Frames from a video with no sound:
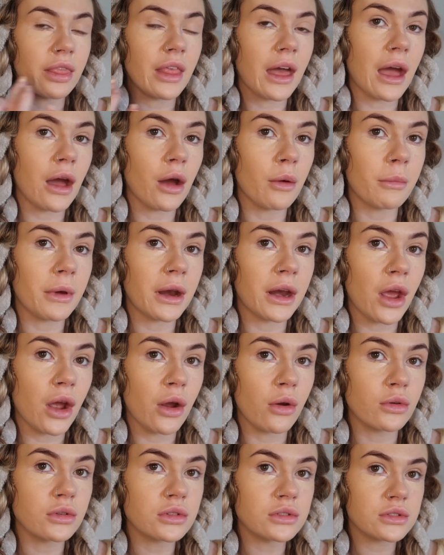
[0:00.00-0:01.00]
there on my
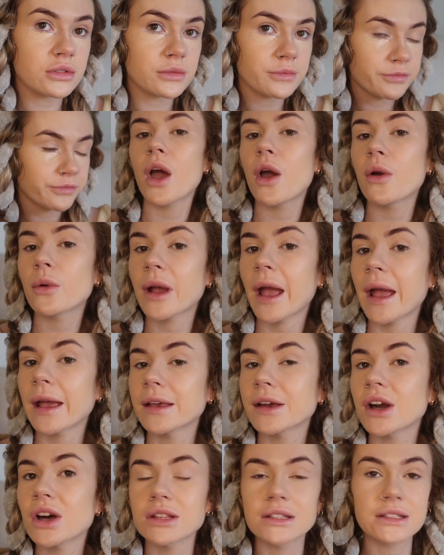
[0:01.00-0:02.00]
nose. Okay,
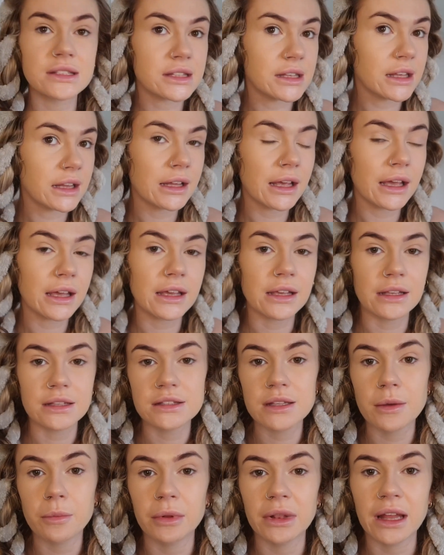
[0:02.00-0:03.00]
concealer
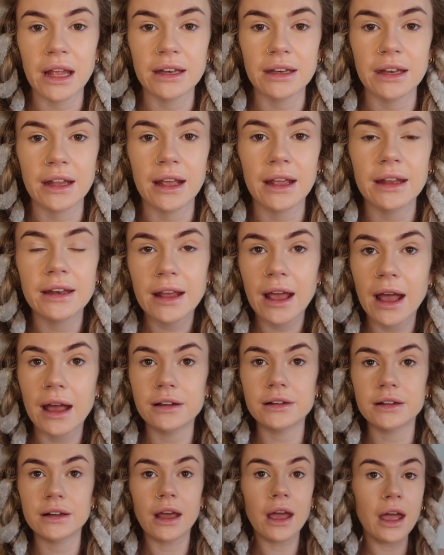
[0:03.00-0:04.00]
is blended
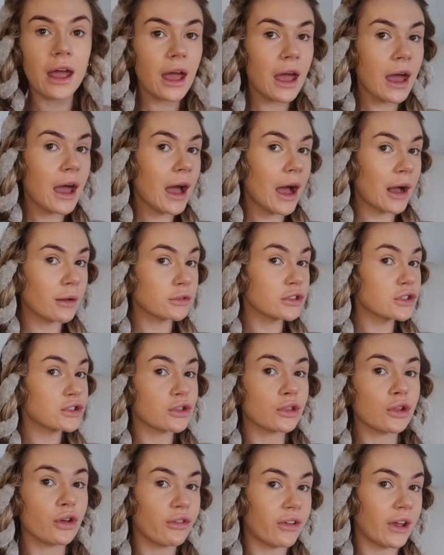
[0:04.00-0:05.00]
and I'm just
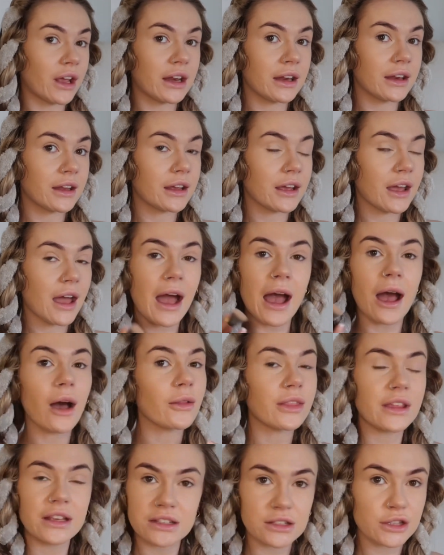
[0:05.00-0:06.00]
loving how
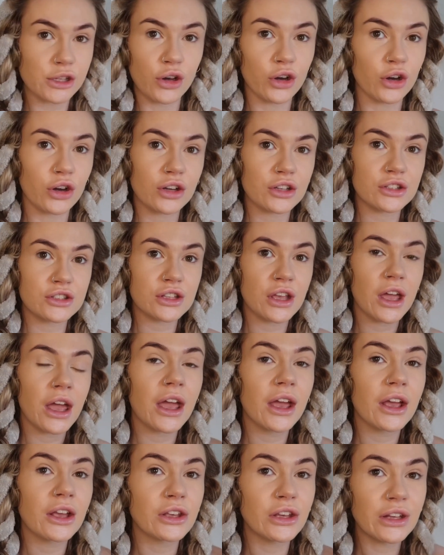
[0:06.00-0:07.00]
this looks.
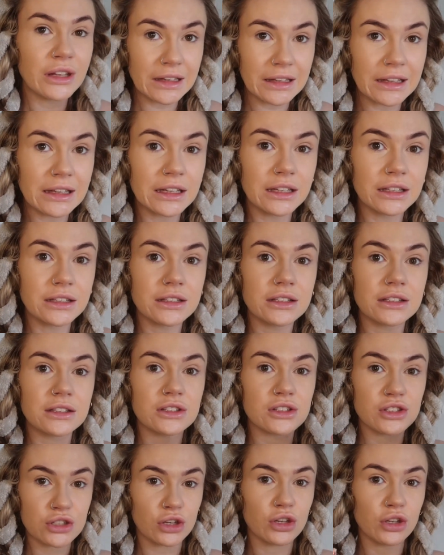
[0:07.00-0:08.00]
You need
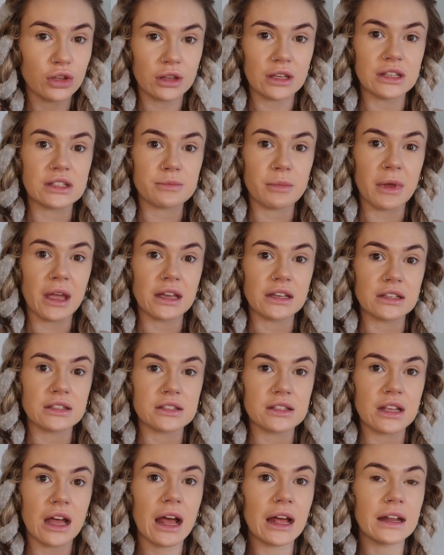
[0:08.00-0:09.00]
to do this
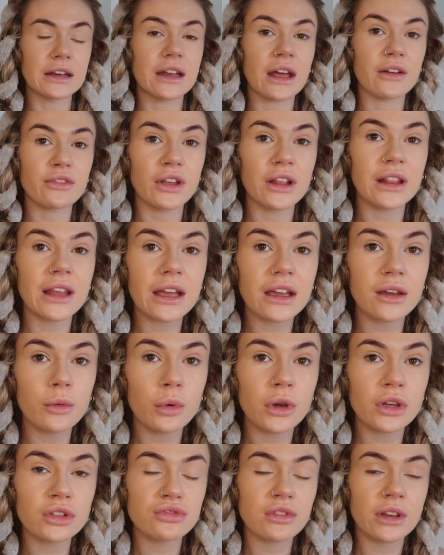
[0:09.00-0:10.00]
base and I feel like it
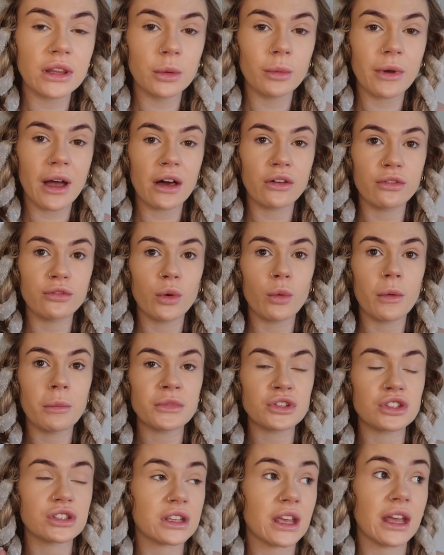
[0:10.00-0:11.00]
works really well for when
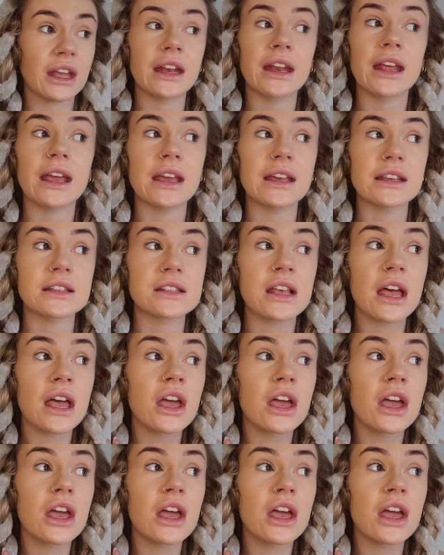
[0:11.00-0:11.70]
my skin is